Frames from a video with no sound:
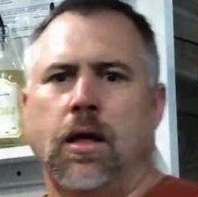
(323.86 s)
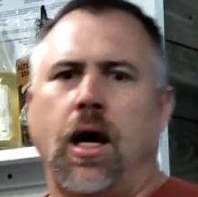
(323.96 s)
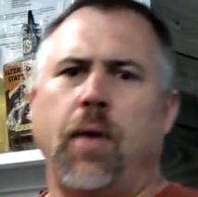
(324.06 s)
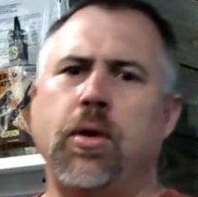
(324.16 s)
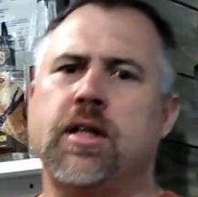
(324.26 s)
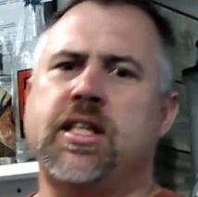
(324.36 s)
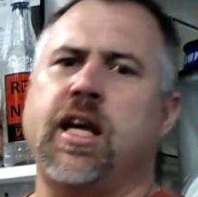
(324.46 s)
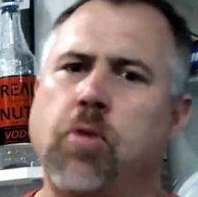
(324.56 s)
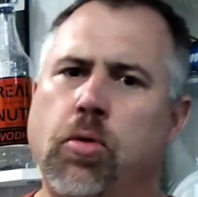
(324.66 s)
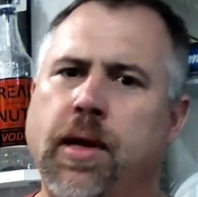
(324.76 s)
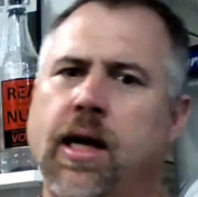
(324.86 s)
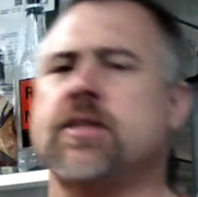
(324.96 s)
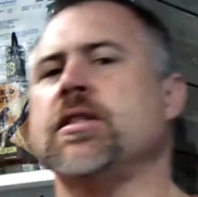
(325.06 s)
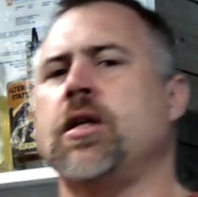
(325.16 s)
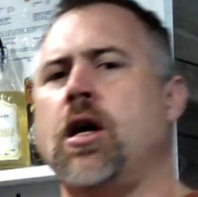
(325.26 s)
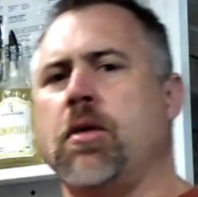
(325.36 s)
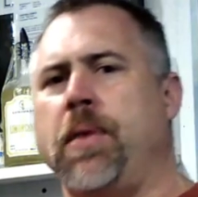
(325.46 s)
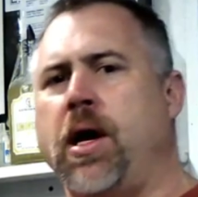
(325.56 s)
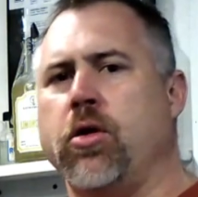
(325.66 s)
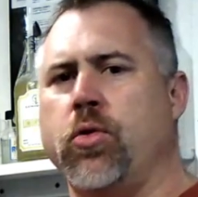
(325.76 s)
I wanted to take a moment out to talk
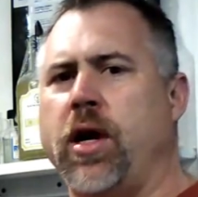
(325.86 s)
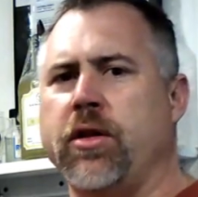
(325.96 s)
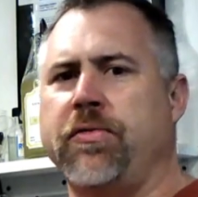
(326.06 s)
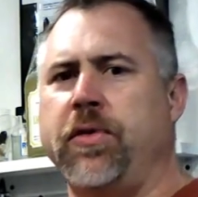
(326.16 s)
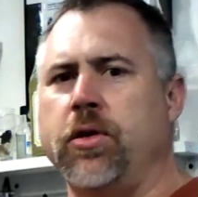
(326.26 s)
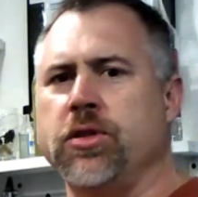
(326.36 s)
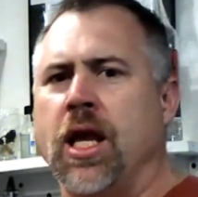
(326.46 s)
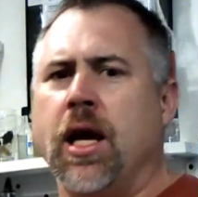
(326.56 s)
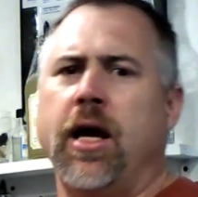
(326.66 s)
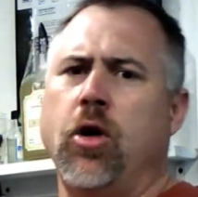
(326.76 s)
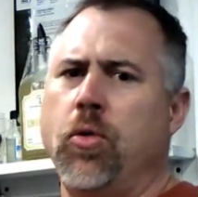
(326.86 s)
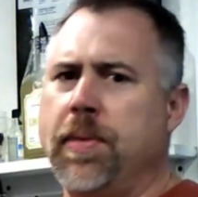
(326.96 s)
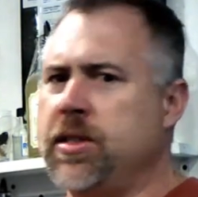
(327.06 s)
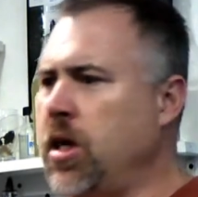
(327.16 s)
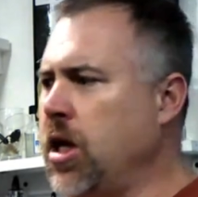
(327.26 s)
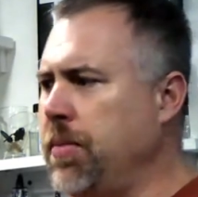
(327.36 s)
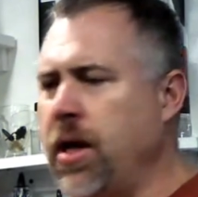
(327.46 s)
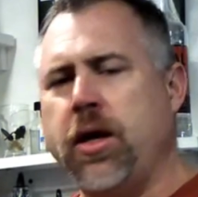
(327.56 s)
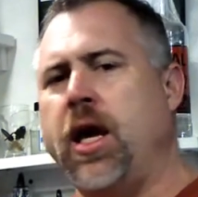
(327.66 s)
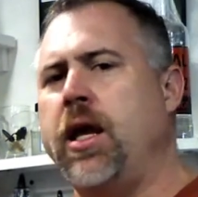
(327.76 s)
about growler fills. I know we've been talking
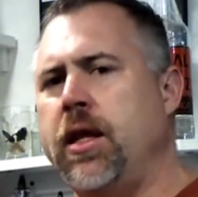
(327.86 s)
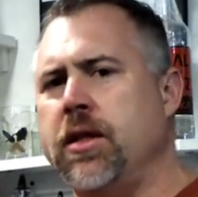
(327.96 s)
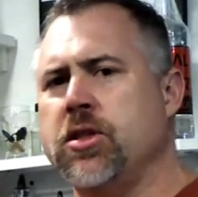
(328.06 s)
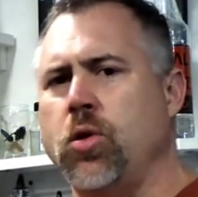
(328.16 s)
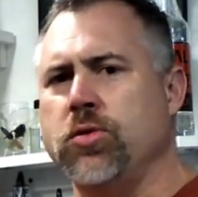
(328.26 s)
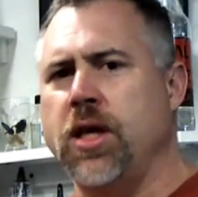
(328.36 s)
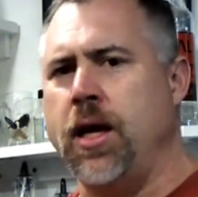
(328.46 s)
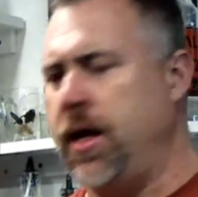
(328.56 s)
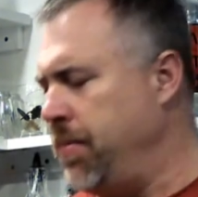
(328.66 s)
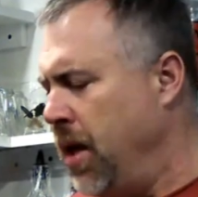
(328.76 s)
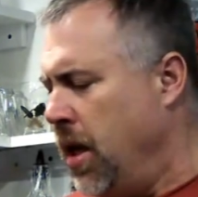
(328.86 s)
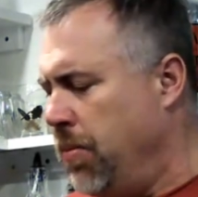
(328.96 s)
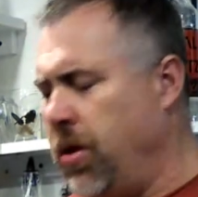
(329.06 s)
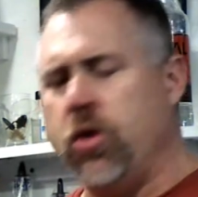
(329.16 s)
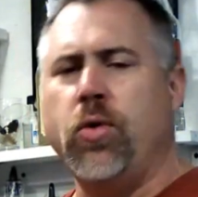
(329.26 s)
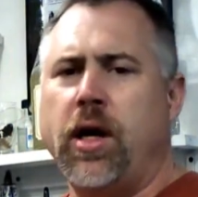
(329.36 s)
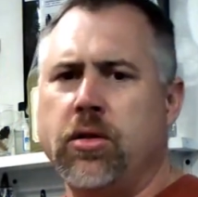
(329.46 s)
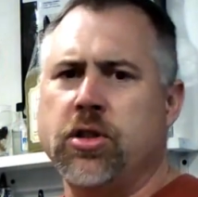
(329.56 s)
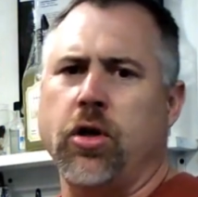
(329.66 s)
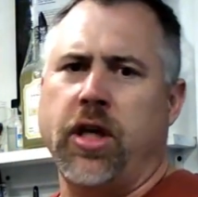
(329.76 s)
about canning this whole time, but
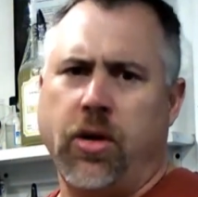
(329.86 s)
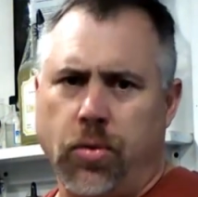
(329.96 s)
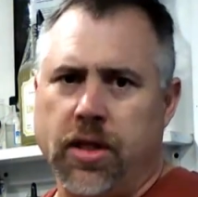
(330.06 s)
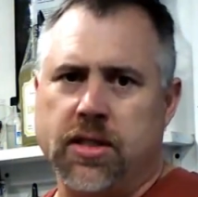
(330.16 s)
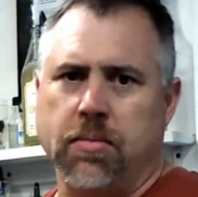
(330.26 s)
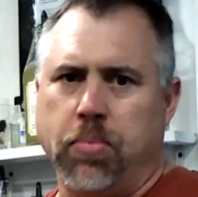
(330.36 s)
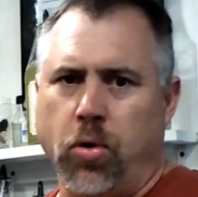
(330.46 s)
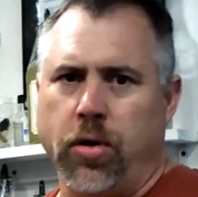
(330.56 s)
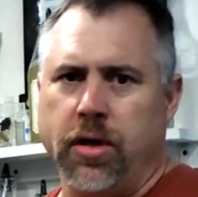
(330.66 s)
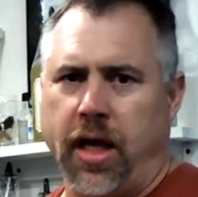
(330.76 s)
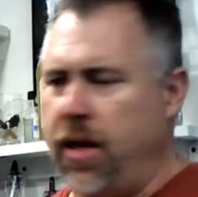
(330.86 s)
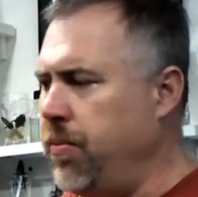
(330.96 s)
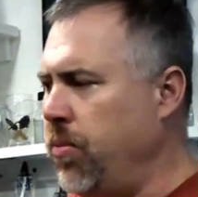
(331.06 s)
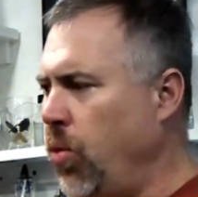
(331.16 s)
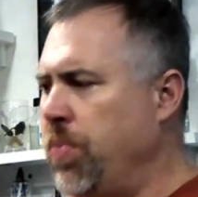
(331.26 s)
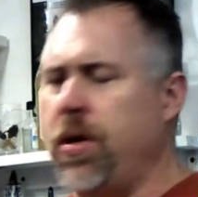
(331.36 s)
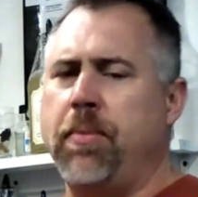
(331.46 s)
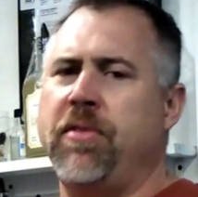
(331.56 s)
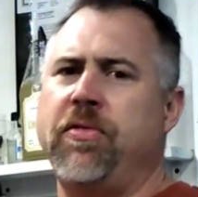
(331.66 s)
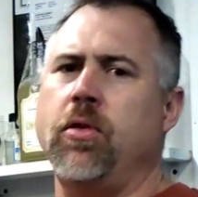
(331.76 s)
growlers are equally as important, and we probably
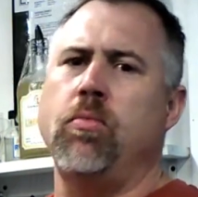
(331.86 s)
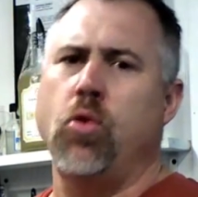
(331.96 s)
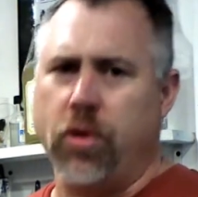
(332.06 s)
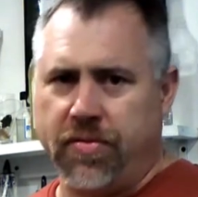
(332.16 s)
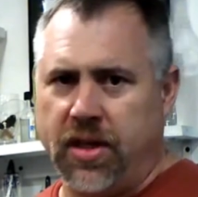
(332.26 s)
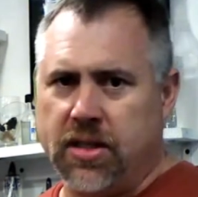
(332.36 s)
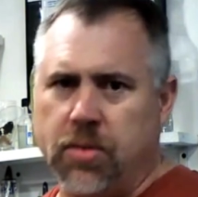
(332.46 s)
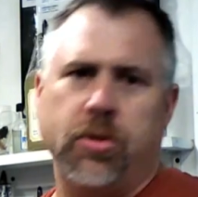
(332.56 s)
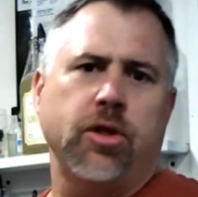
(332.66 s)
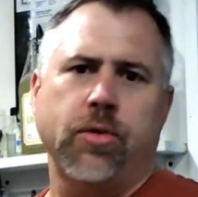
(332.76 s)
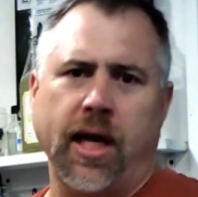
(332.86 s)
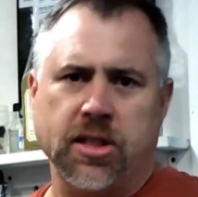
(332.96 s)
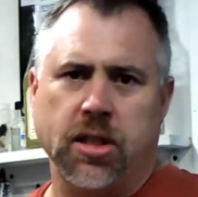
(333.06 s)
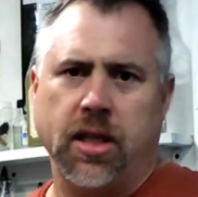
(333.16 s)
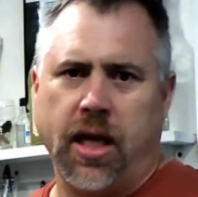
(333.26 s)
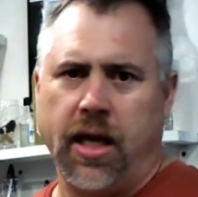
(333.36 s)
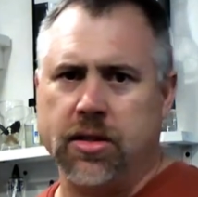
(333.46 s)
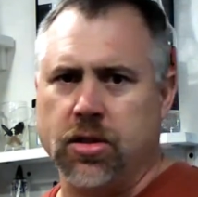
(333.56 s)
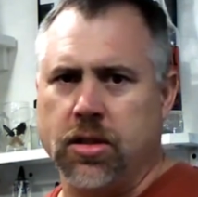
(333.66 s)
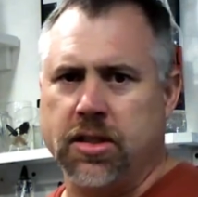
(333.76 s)
fill more of these than we do actually the cans
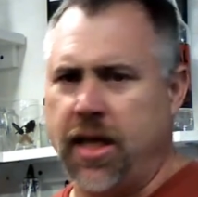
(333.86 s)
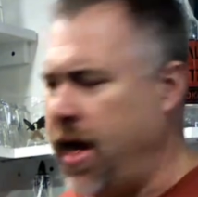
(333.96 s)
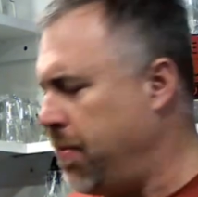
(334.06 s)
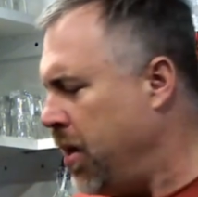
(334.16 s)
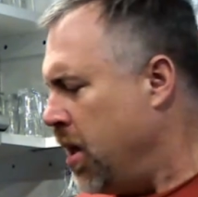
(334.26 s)
on the tap.